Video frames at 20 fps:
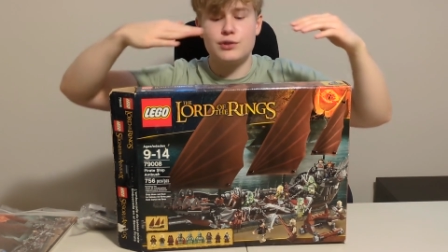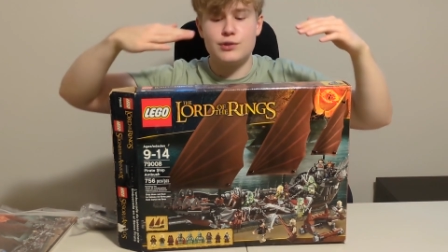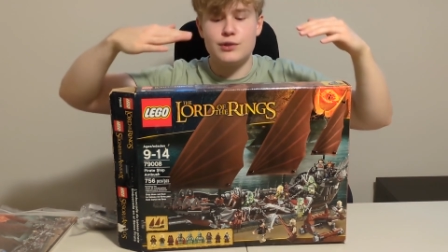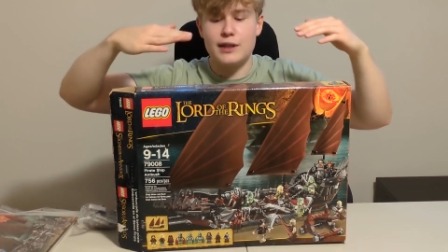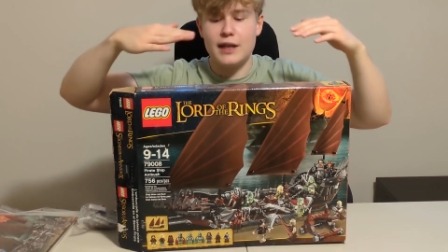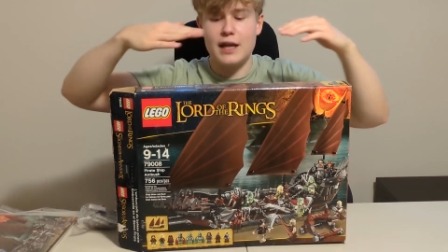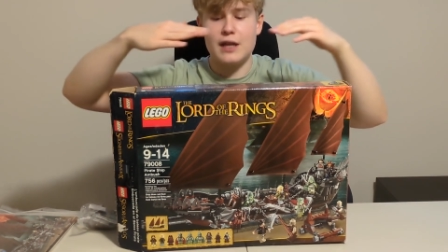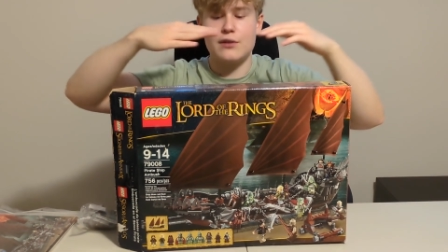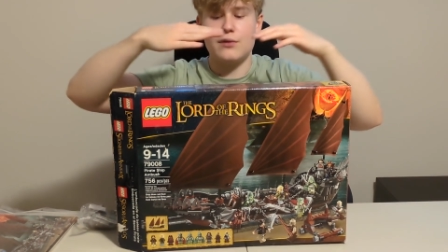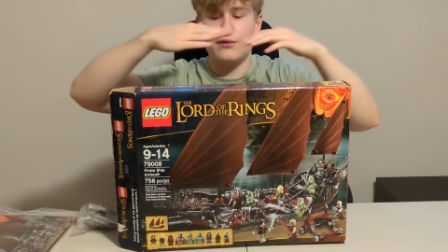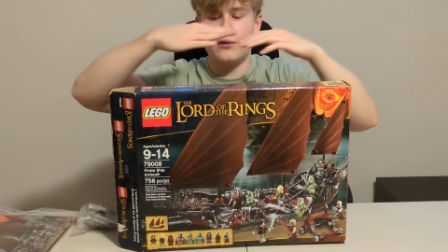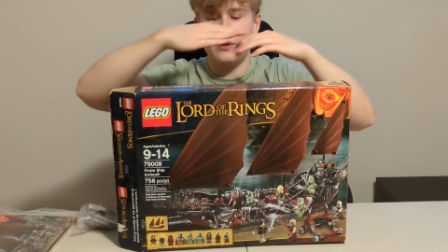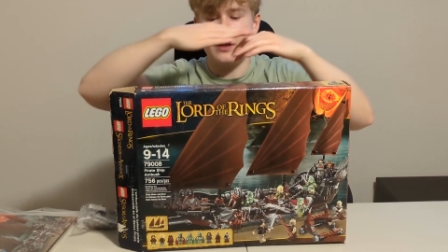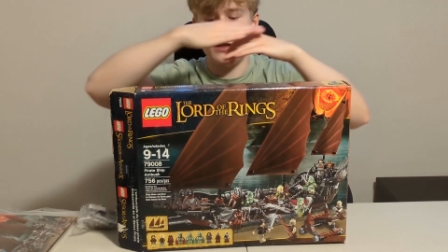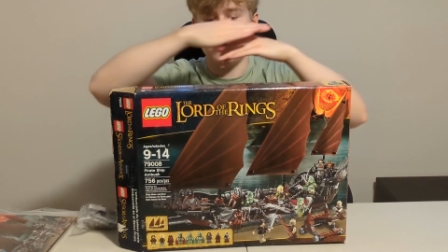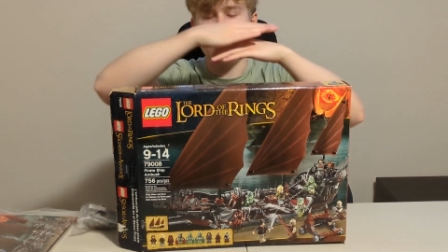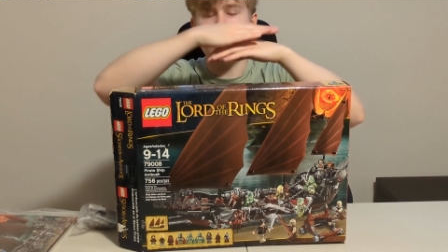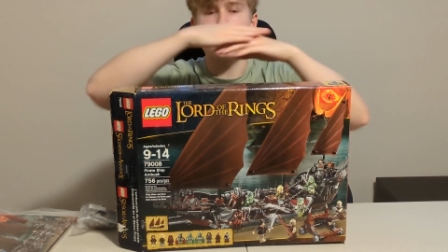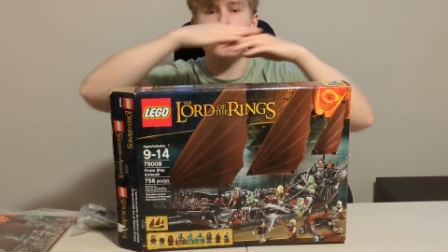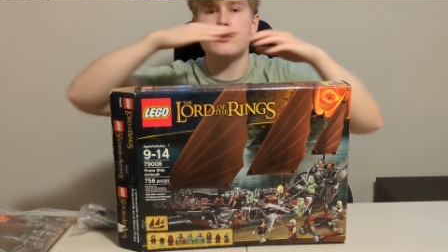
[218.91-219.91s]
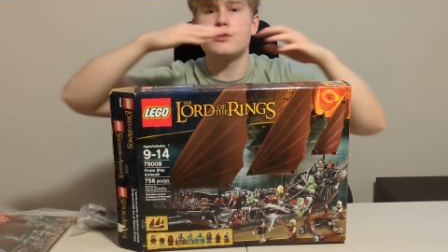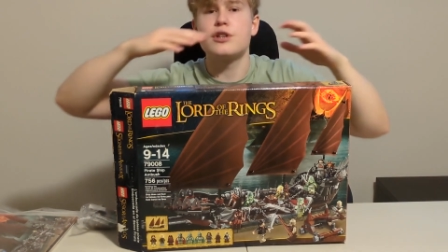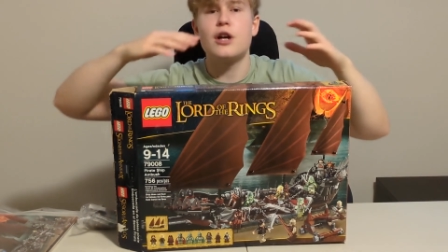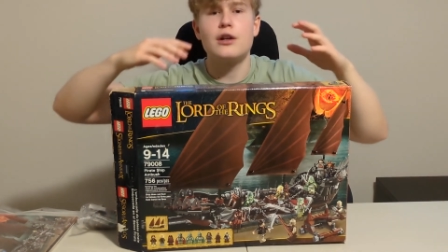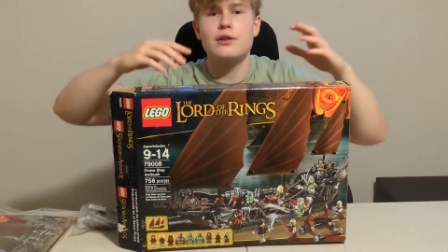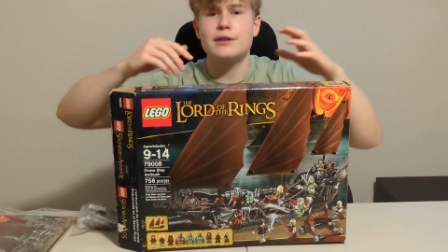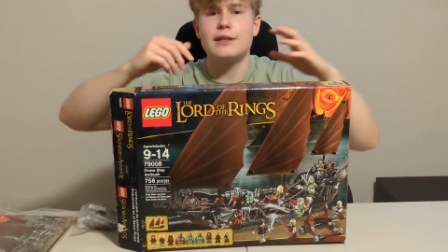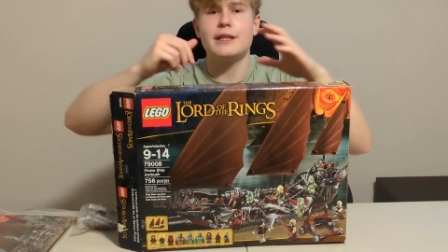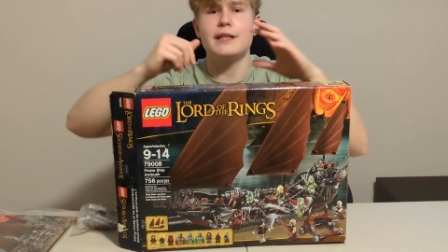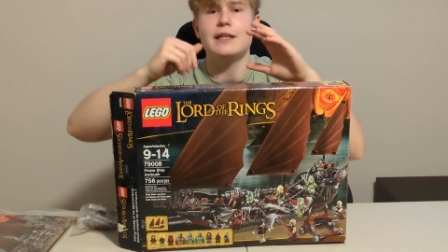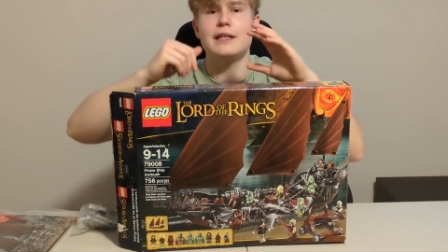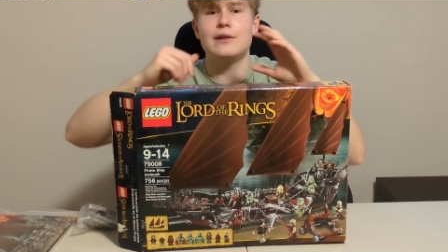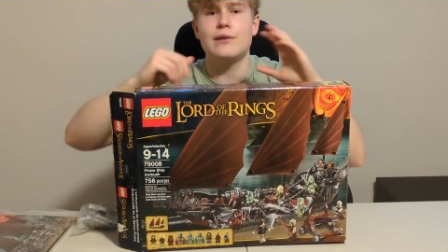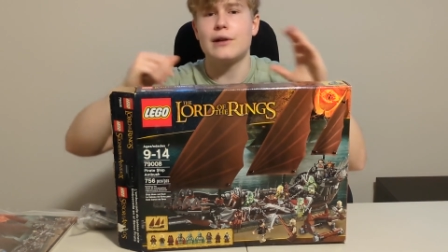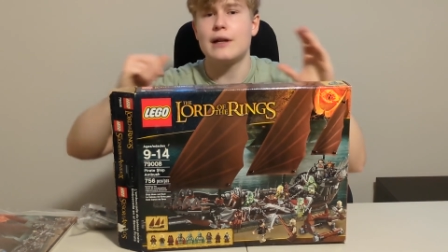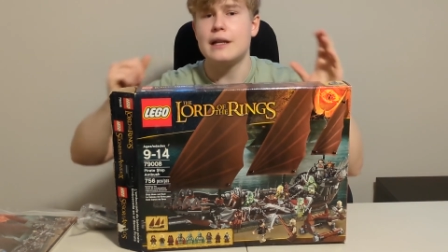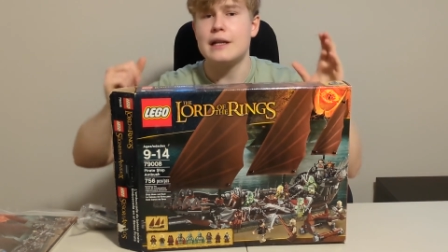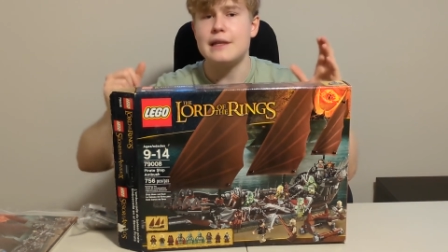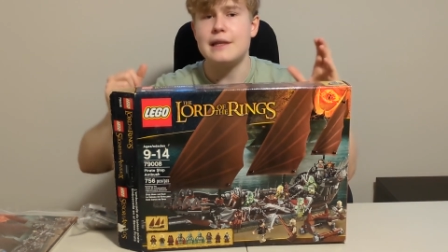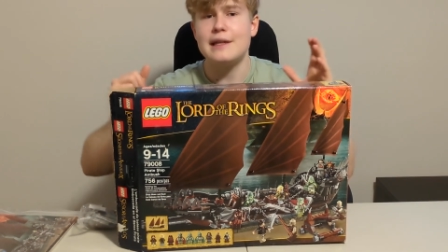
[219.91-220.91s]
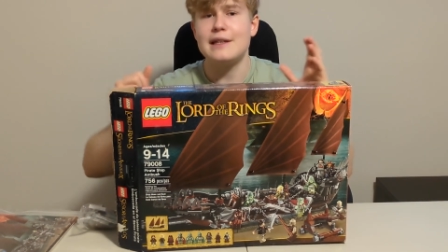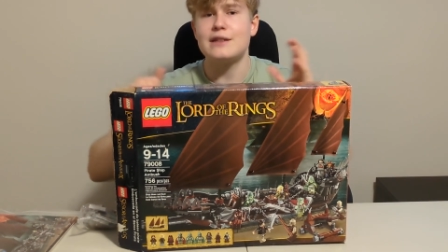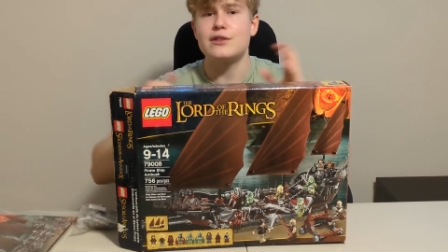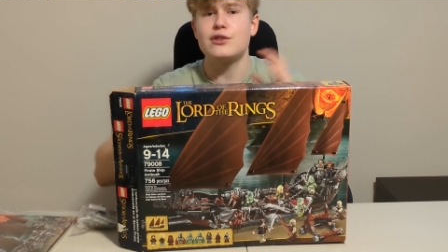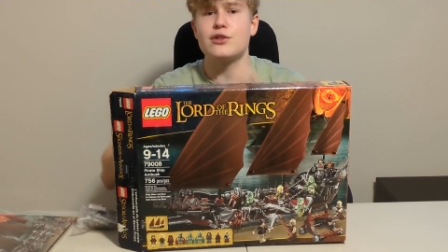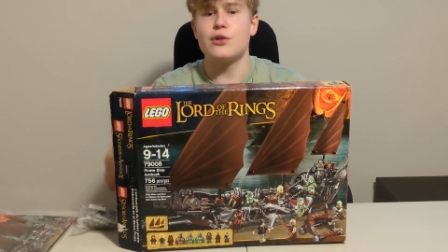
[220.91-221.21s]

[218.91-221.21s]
together like horizontally or anything.